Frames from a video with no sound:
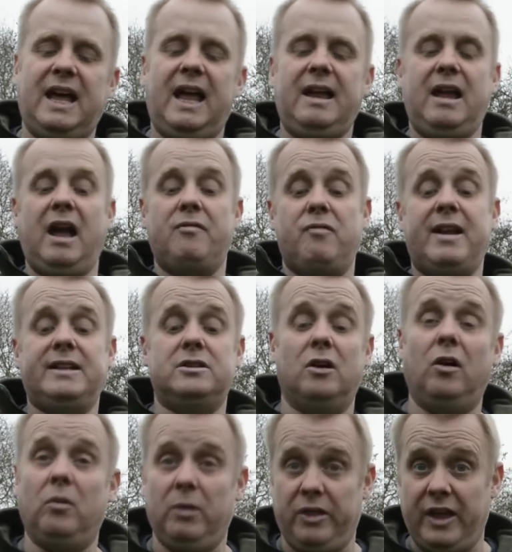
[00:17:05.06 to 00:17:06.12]
a red
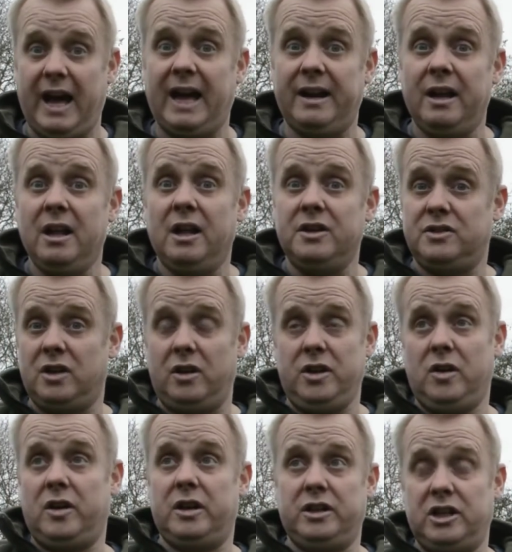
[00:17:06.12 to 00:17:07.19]
dot with that, so
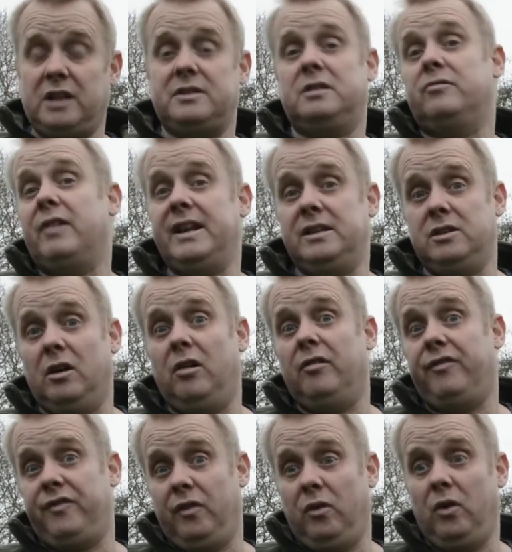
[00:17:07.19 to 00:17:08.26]
you can adjust the red dot
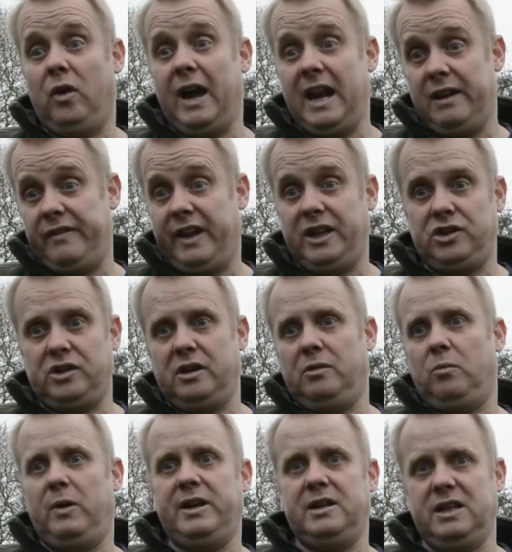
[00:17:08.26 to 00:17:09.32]
for elevation
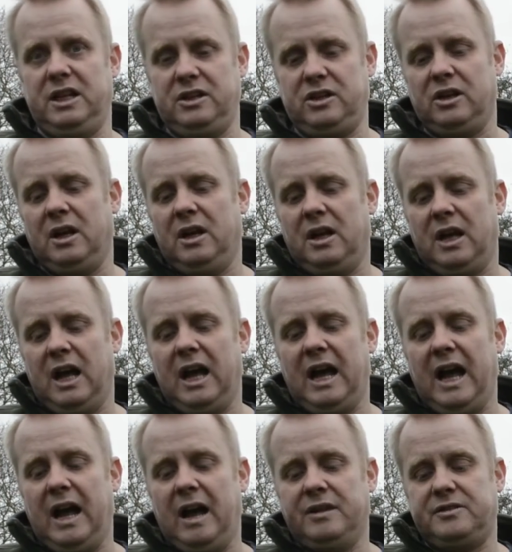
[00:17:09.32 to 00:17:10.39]
and windage.
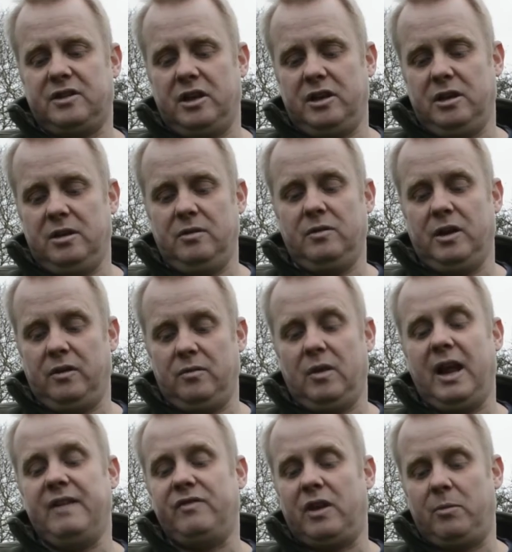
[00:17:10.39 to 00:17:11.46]
So you know,
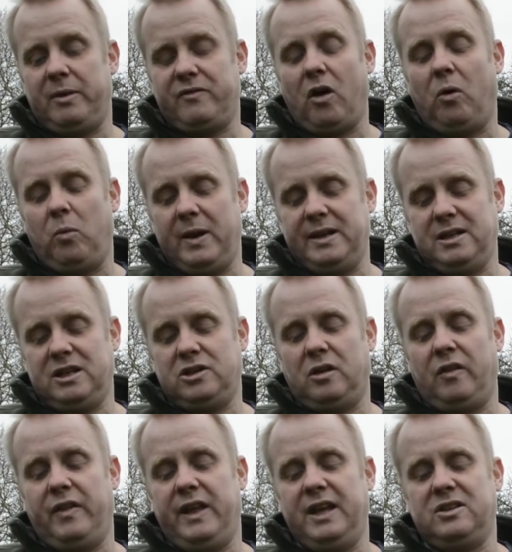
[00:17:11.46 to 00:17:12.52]
even though we've got windage
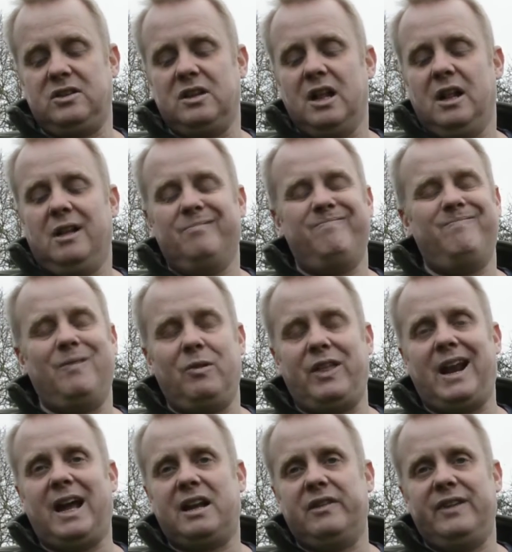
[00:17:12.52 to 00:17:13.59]
on this, the
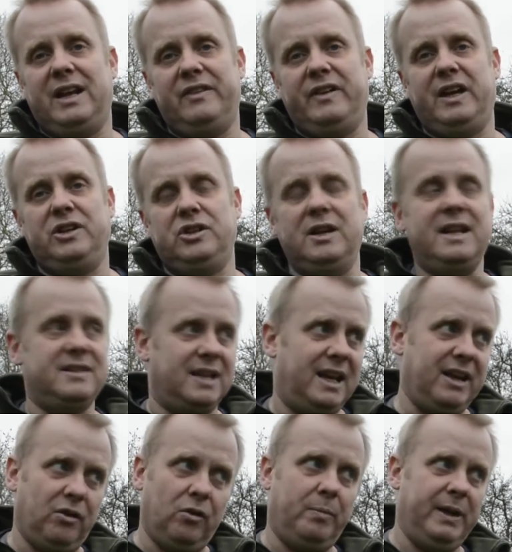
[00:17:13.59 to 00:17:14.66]
lack of elevation is a
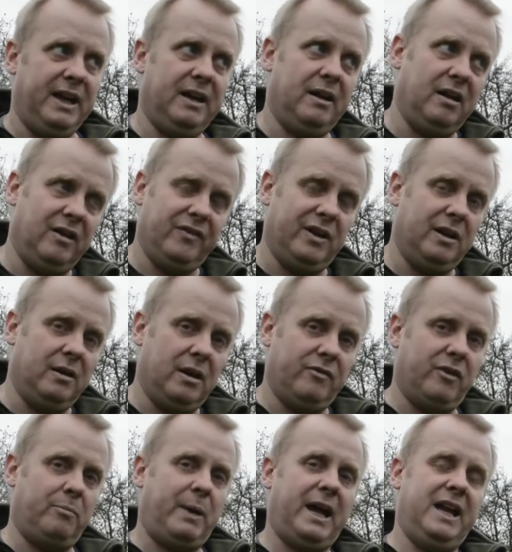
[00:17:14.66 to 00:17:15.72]
little bit of a
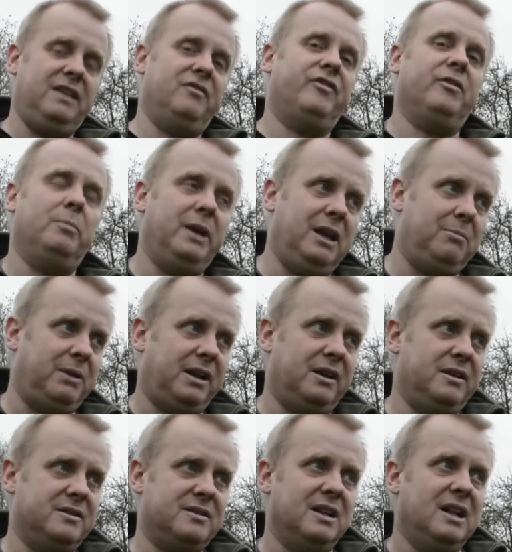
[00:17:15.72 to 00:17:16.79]
pain for me,
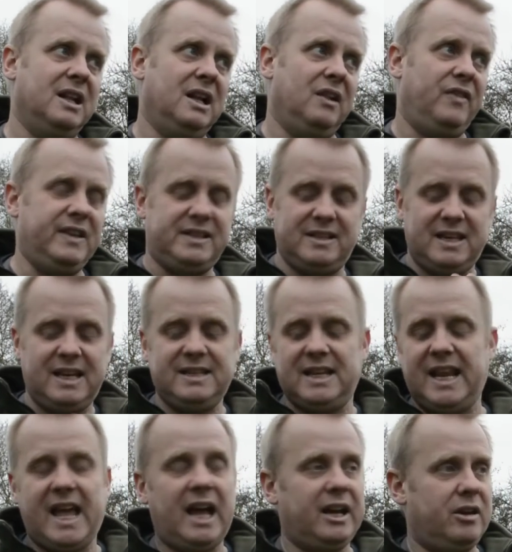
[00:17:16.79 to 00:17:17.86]
because this is
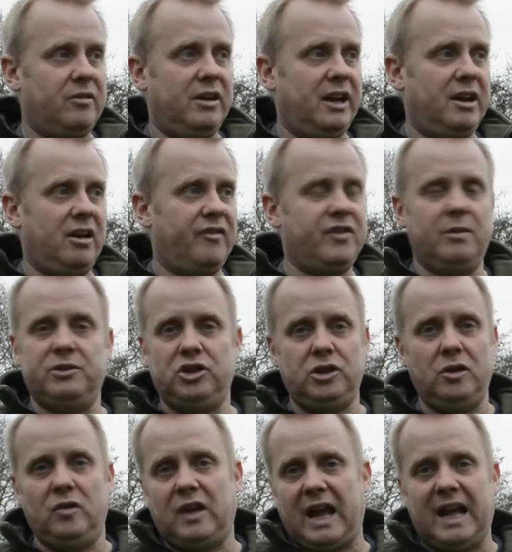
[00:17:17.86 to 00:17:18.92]
easily accurate enough to
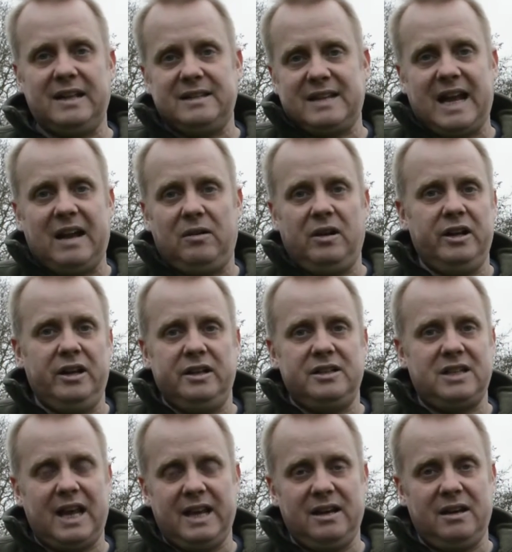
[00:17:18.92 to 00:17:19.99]
shoot cans out at
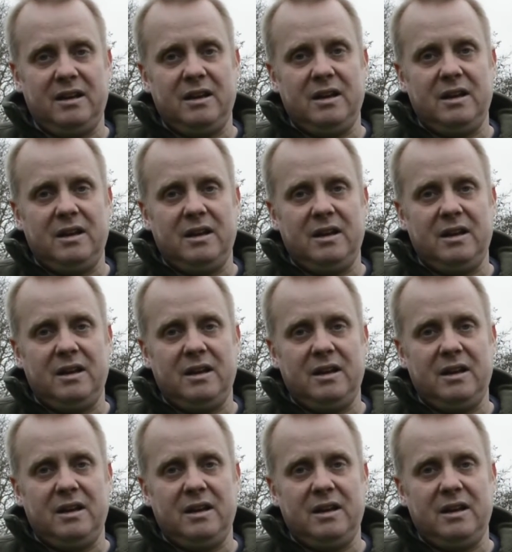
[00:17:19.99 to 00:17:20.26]
10